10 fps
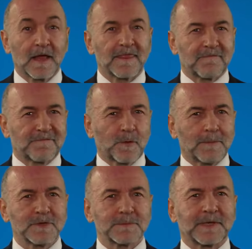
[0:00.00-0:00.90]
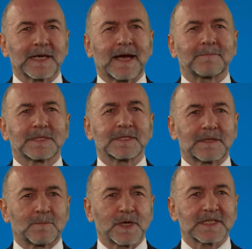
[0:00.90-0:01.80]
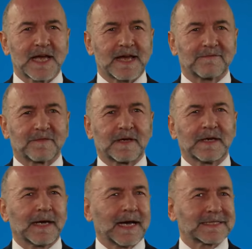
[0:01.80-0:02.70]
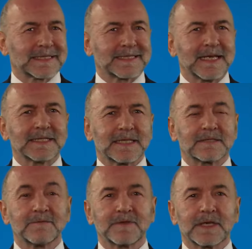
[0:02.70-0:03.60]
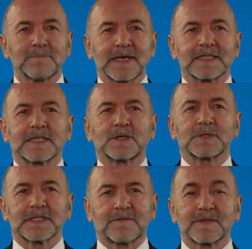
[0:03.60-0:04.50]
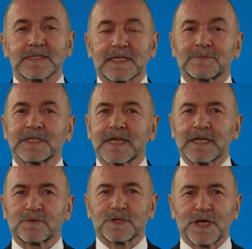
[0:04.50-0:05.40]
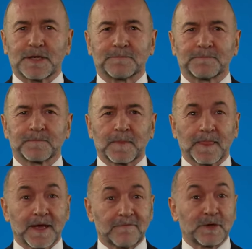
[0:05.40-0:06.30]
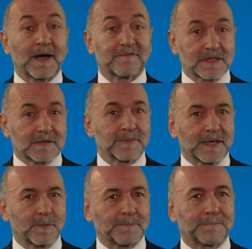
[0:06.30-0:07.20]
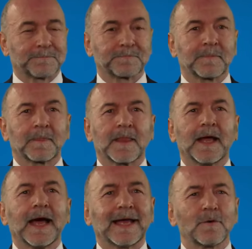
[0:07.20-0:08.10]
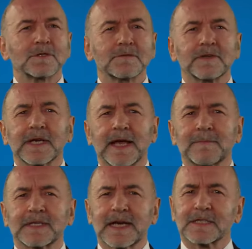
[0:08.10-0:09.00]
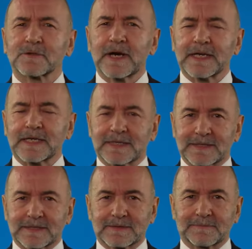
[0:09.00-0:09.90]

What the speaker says: The form should be kept somewhere safe, as it's needed for completing your self-assessment tax return, if you have to complete one, and also for claiming tax credits.